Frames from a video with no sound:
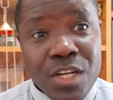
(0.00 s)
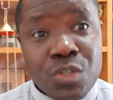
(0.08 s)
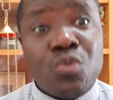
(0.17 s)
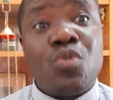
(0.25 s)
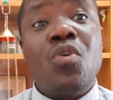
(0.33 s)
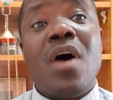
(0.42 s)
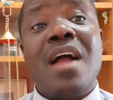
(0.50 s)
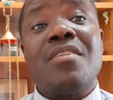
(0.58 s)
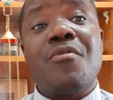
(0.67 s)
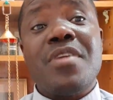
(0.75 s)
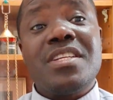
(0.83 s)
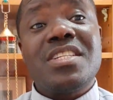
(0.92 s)
to go
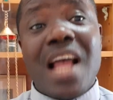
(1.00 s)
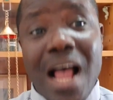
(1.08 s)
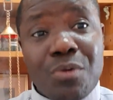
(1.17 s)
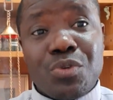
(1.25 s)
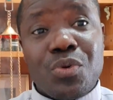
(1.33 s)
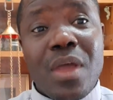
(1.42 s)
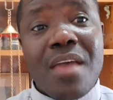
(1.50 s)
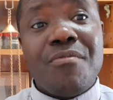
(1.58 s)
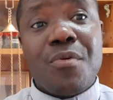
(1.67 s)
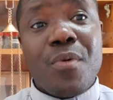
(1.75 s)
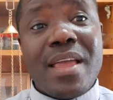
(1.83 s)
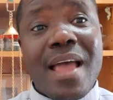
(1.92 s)
and reach out to
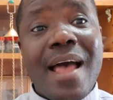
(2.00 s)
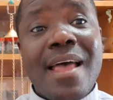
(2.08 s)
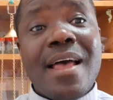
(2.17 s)
everywhere,